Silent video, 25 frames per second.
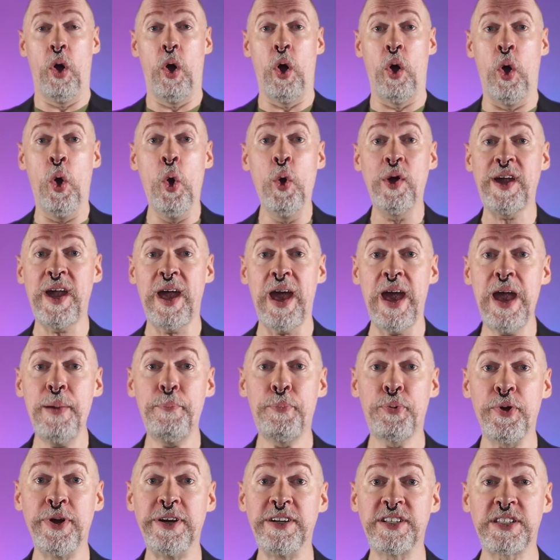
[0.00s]
Okay,
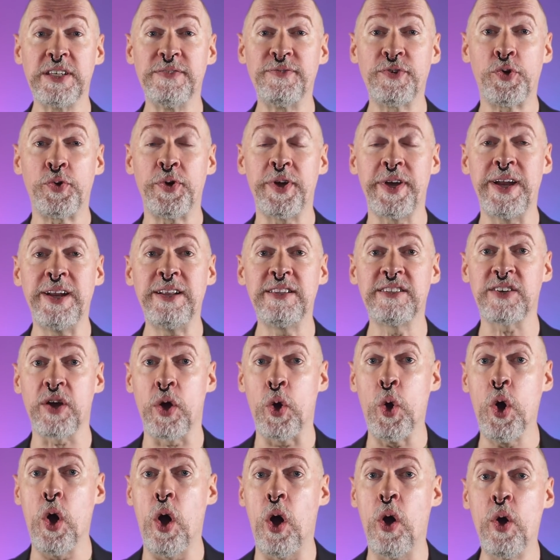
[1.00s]
Prince of Queens.
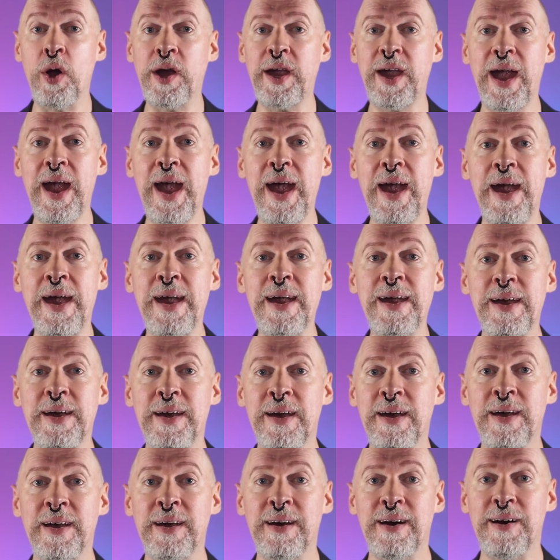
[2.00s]
O okay.
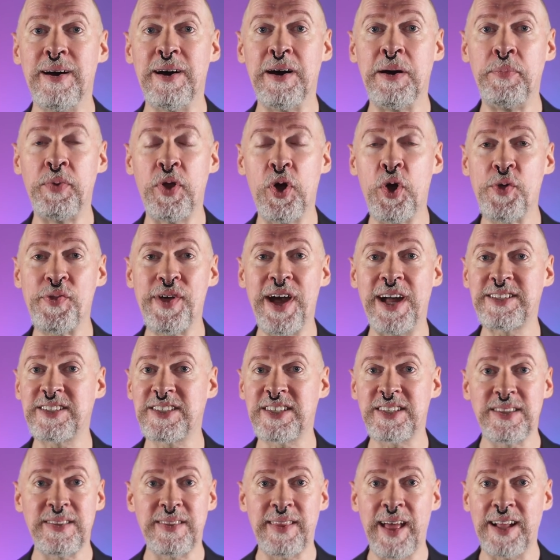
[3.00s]
Um, no,
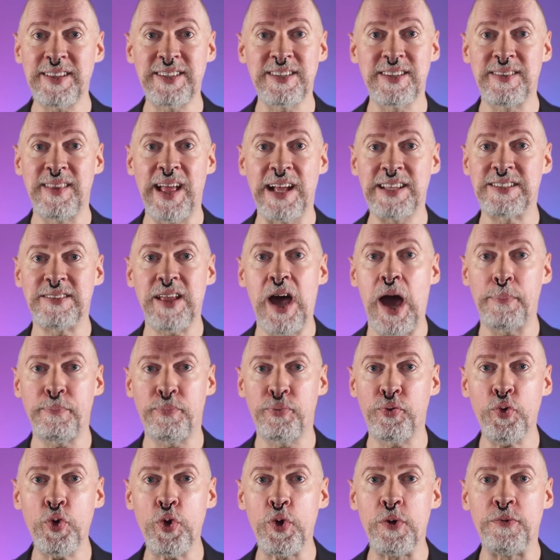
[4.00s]
that's that's that's not
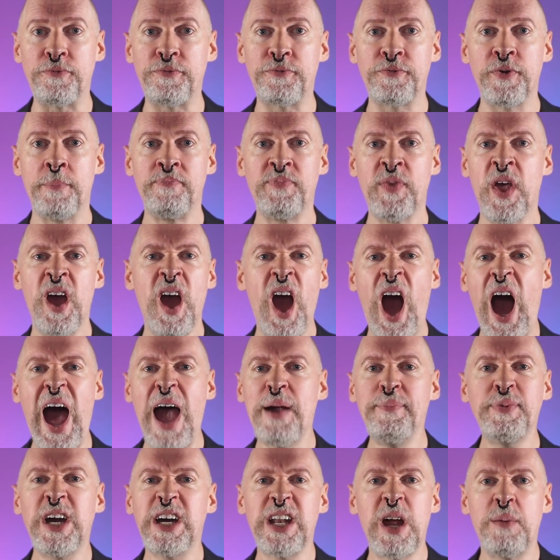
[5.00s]
proof.
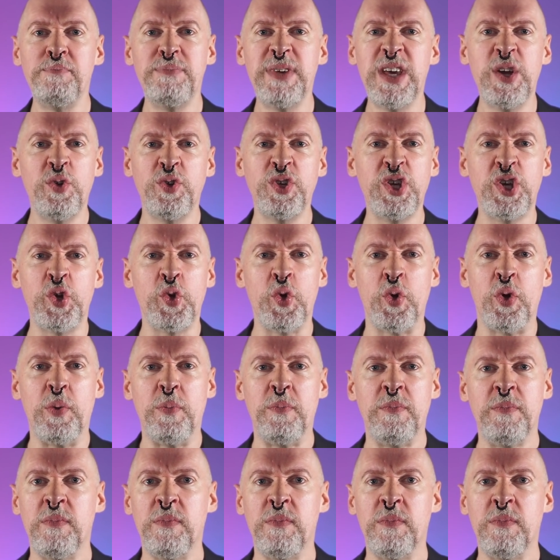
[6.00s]
I'm gonna mute you.